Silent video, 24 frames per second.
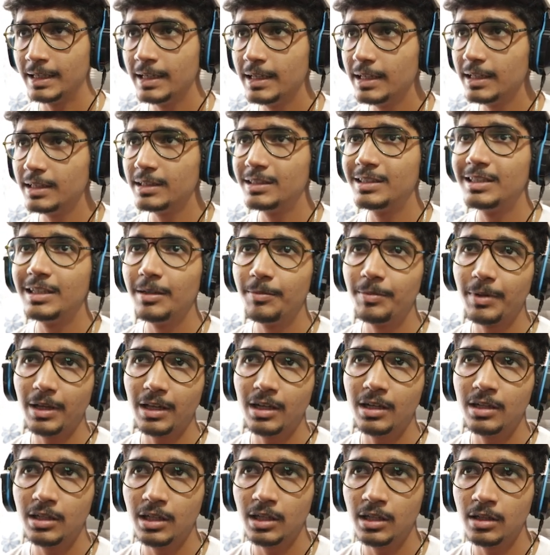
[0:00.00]
He is
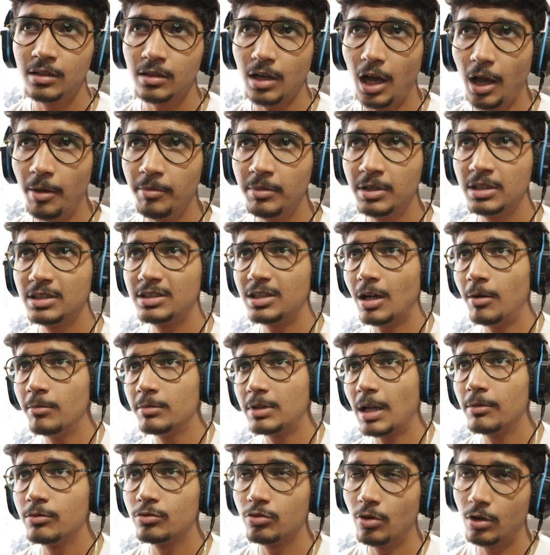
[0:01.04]
representing, I mean,
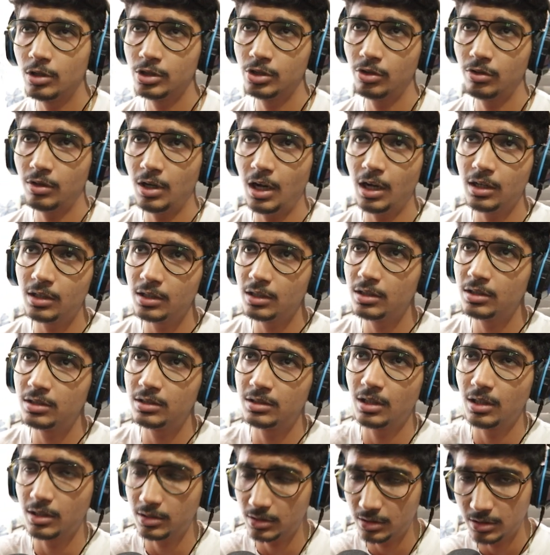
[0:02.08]
sometimes voiceover
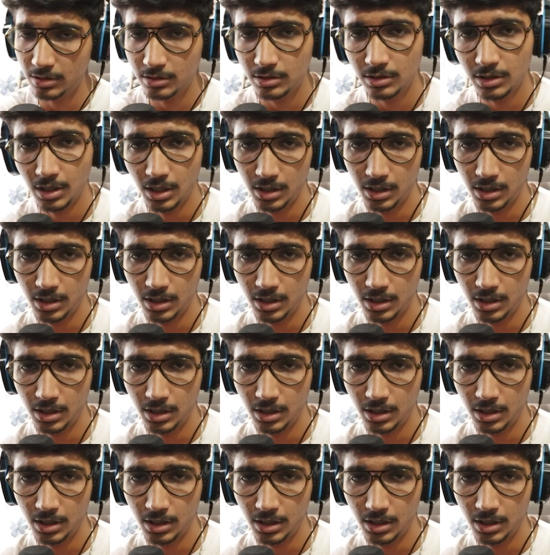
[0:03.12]
artist sucks.